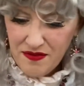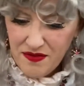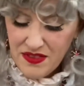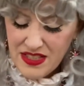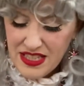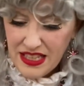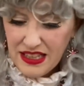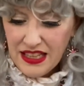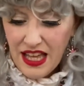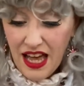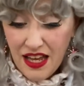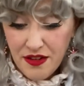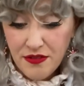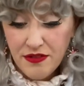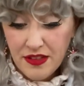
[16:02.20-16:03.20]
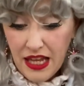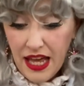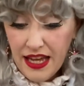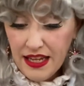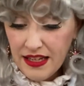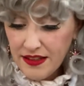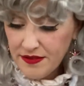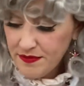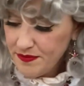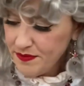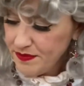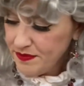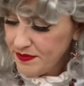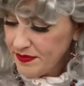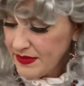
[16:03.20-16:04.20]
It's a lot of flying.
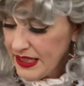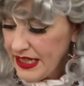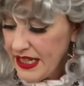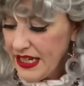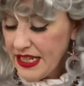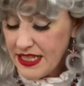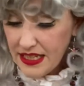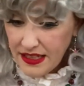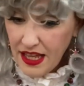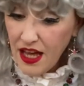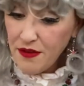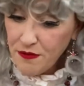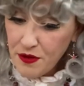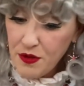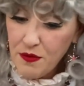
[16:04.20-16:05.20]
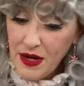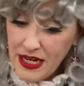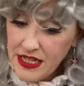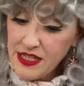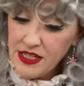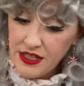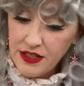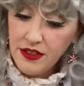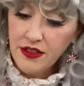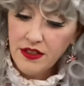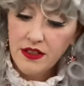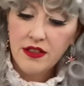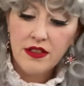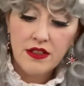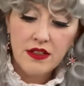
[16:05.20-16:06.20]
And it's a lot for the reindeer,
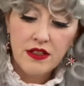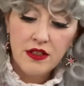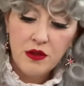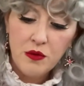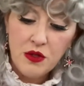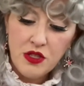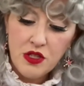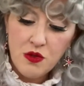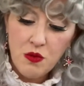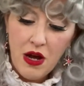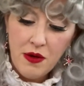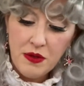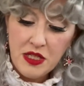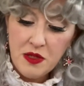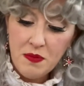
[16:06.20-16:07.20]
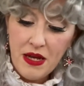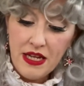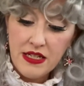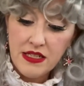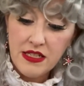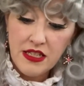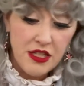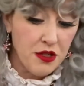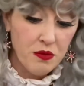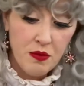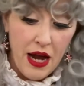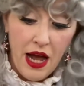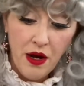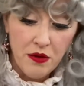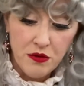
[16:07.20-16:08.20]
which is why we spend
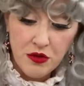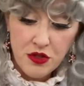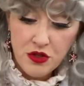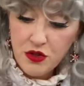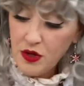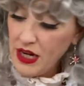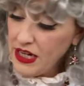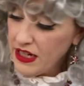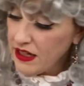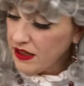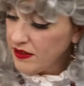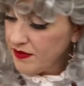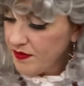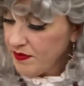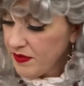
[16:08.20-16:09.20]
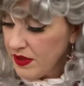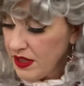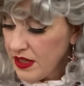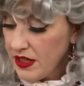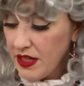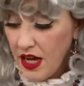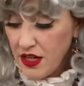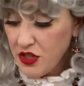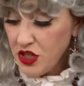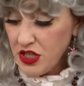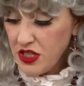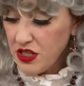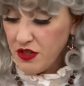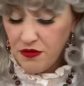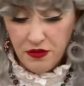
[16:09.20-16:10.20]
year-round training, not just
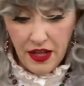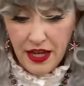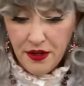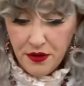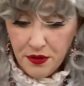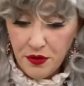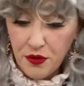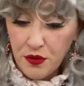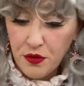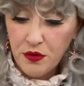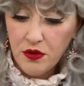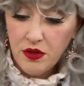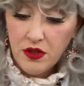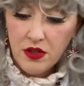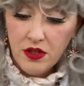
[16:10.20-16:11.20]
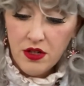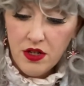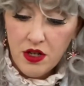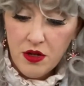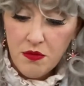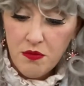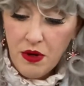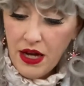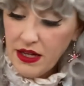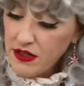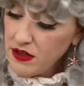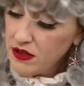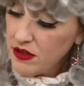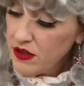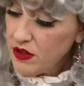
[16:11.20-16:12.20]
the flight crew, but
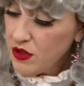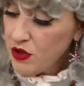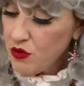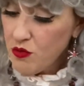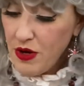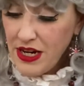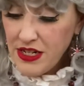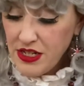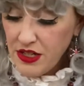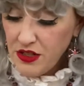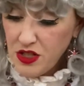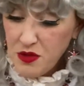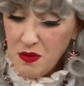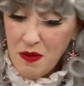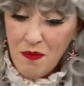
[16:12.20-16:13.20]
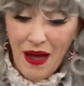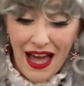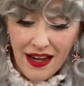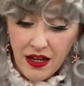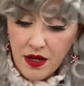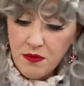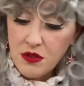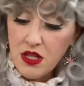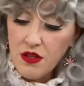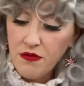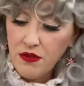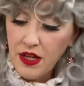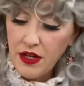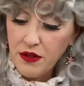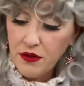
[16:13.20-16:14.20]
reindeer to be backup to the
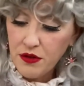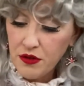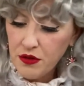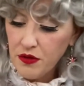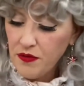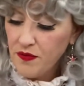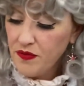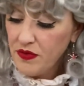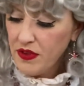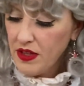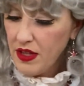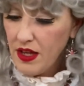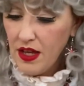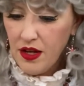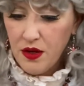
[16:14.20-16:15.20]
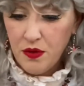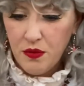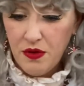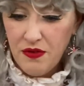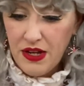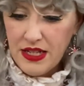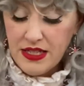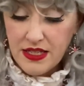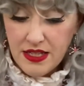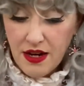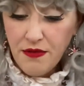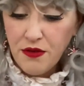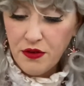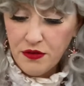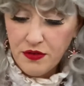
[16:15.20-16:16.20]
flight crew. We've got
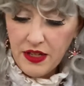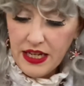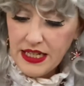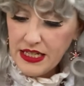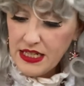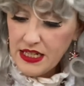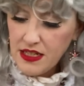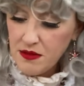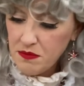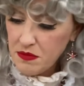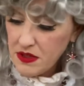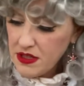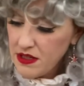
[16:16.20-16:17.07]
several flight teams,